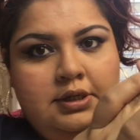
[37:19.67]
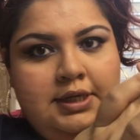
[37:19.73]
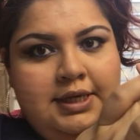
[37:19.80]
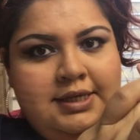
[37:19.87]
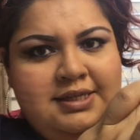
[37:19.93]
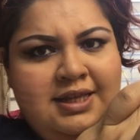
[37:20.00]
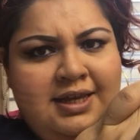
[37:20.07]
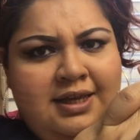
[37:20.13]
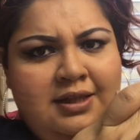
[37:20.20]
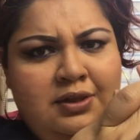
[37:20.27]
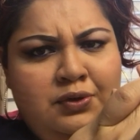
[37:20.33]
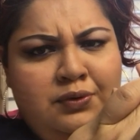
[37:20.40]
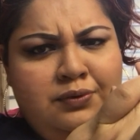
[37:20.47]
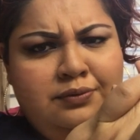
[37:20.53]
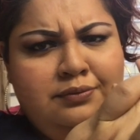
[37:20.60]
It's like a
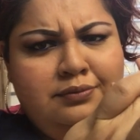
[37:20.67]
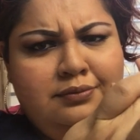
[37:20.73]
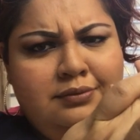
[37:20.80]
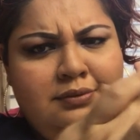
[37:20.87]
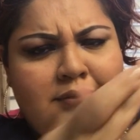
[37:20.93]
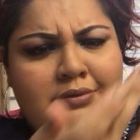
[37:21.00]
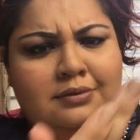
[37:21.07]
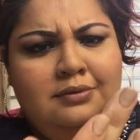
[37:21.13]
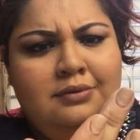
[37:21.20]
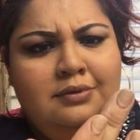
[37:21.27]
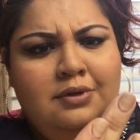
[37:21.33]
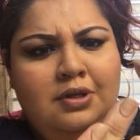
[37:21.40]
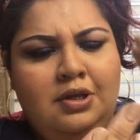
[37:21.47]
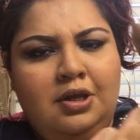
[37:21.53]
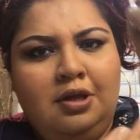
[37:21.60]
little,
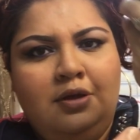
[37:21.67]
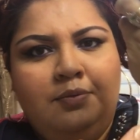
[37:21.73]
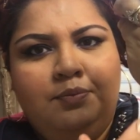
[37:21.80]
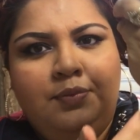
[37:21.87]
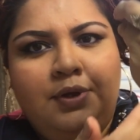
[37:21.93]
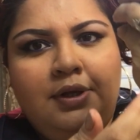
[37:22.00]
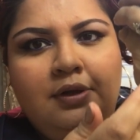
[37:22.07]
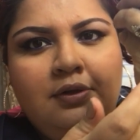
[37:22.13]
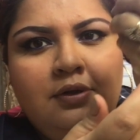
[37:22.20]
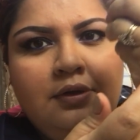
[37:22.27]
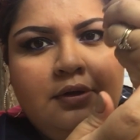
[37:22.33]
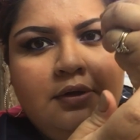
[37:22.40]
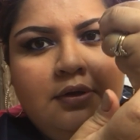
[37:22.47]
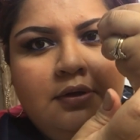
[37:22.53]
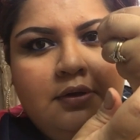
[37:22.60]
but
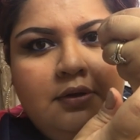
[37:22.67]
look.